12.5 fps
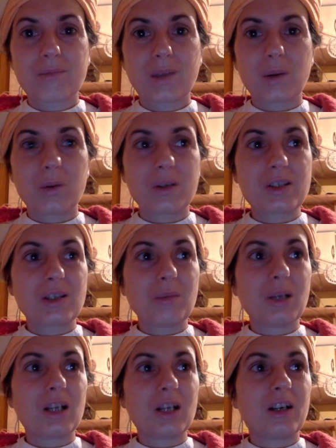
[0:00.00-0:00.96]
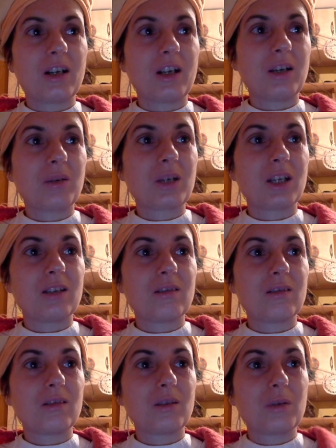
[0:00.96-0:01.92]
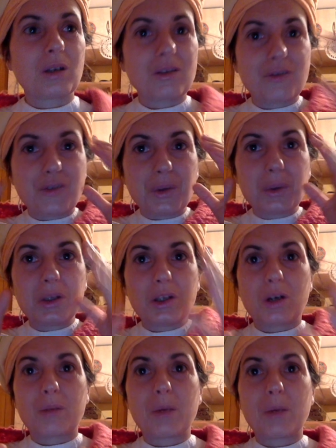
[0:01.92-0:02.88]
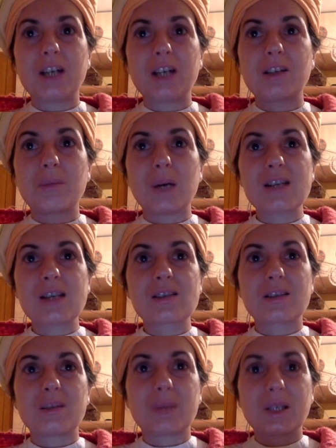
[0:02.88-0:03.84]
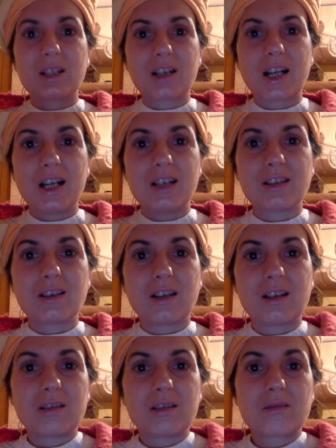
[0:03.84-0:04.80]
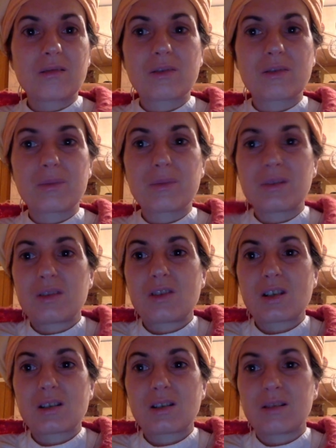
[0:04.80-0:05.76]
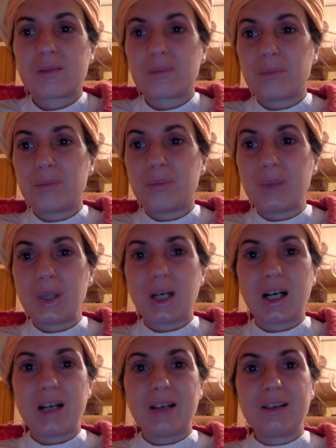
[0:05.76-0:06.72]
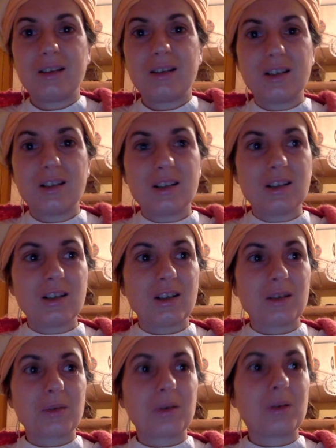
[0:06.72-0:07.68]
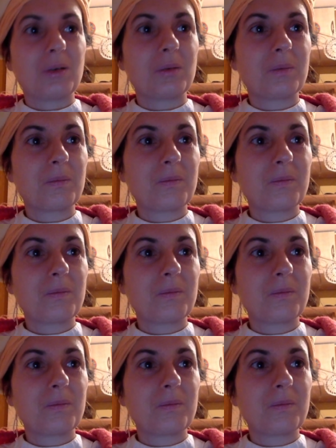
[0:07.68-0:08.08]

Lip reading: Or similarly, you can view in your mind a monster, but in reality it's just a benign, I don't know,